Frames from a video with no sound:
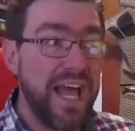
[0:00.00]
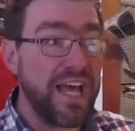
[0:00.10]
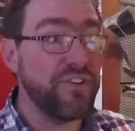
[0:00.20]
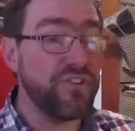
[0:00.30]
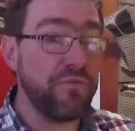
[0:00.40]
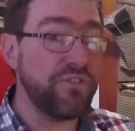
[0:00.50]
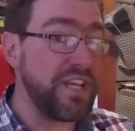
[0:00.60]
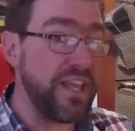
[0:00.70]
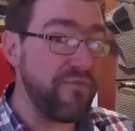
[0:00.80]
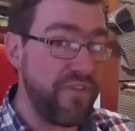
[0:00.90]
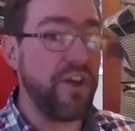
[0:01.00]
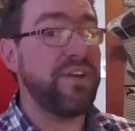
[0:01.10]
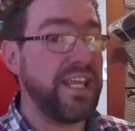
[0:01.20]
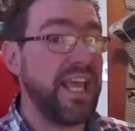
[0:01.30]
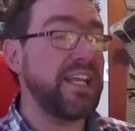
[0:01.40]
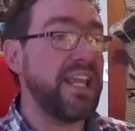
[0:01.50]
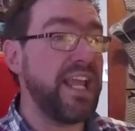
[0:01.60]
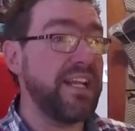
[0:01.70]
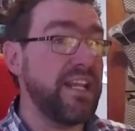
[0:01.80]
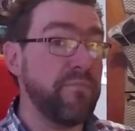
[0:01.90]
and obviously a very canny
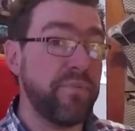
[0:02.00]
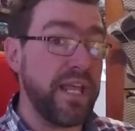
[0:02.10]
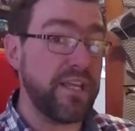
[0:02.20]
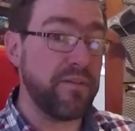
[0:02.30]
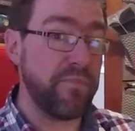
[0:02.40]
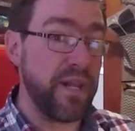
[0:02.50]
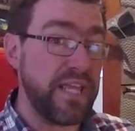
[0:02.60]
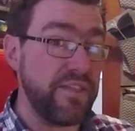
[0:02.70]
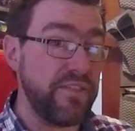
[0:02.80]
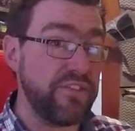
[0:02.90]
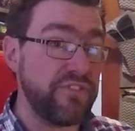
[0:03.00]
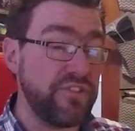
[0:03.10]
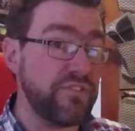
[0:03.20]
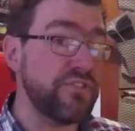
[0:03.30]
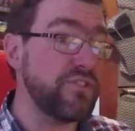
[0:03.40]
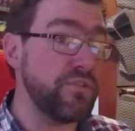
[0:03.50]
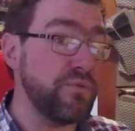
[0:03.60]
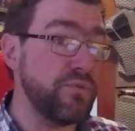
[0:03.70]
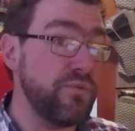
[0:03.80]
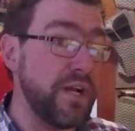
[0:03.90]
alien player can play this
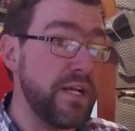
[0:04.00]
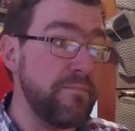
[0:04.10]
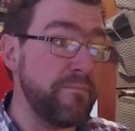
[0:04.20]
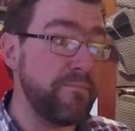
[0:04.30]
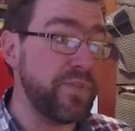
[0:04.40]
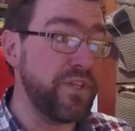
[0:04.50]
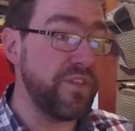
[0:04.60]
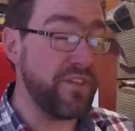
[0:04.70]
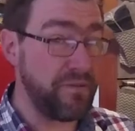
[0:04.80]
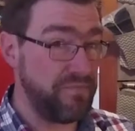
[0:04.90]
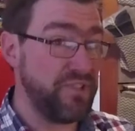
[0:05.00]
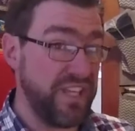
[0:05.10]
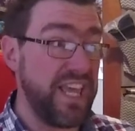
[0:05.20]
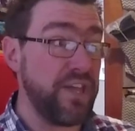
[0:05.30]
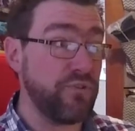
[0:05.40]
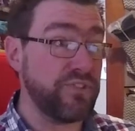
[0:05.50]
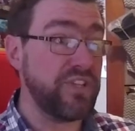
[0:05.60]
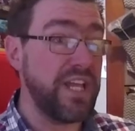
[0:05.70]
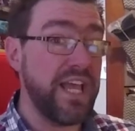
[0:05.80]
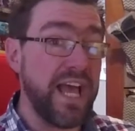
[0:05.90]
to up to the
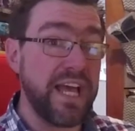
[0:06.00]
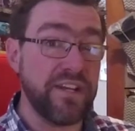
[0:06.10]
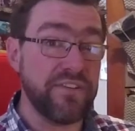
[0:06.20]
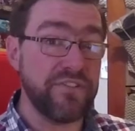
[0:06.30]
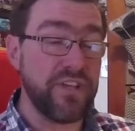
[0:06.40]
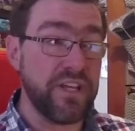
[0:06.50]
hilt and